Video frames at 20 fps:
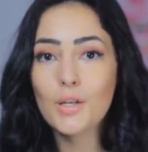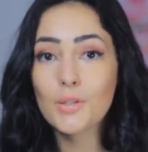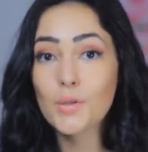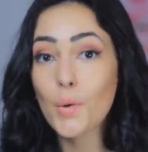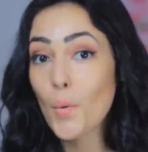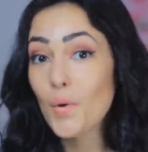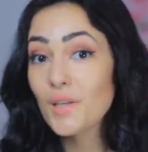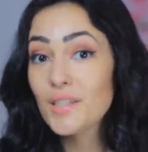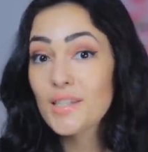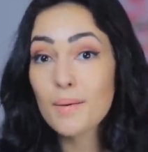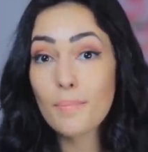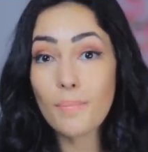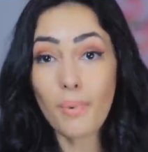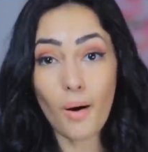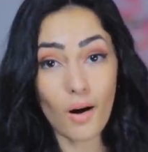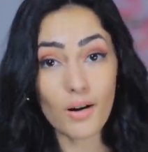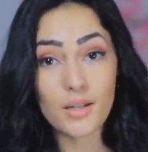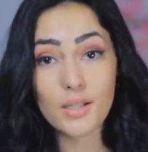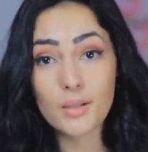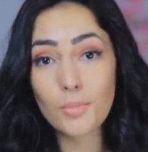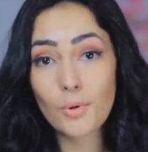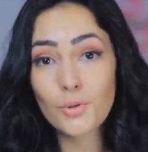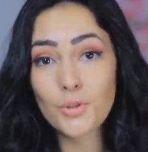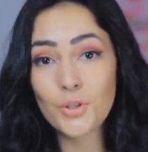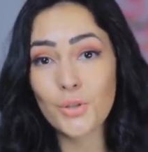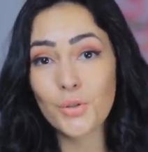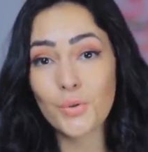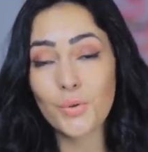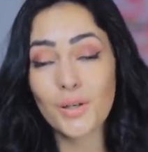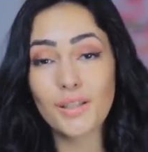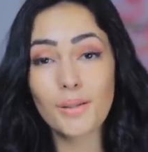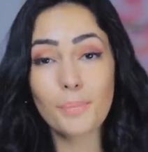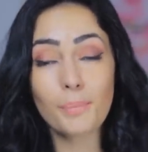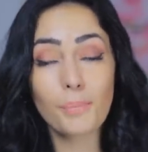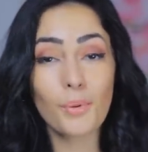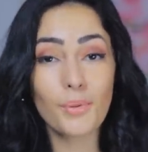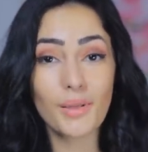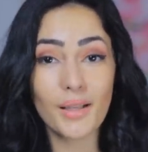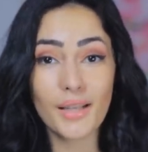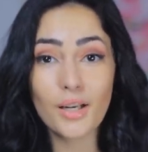so it's impossible to treat the
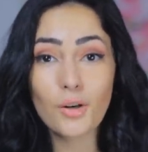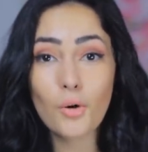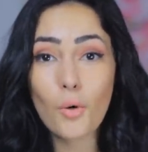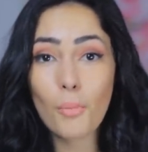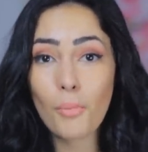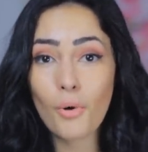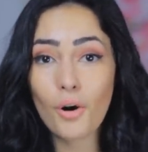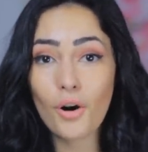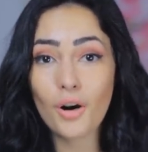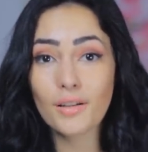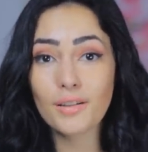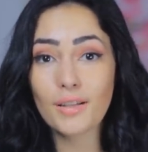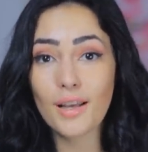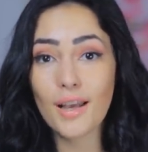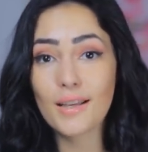political part